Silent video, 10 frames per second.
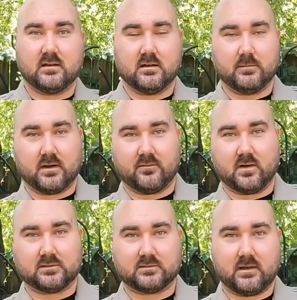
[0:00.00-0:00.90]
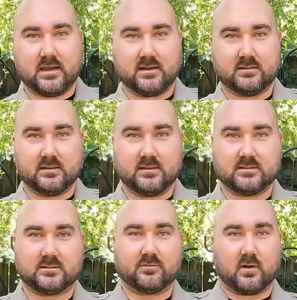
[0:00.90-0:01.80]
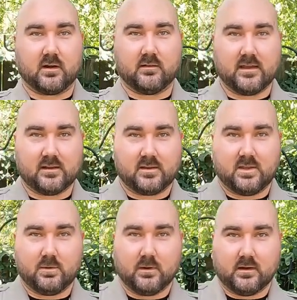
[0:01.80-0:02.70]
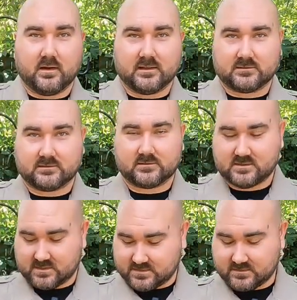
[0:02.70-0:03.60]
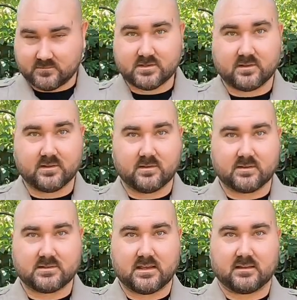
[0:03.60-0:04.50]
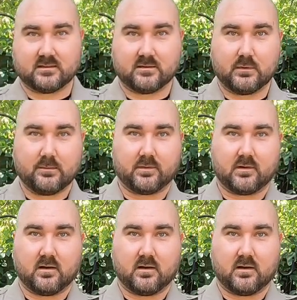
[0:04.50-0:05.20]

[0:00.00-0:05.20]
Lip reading: but I've also added the Safariland QLS system so that you can take the weapon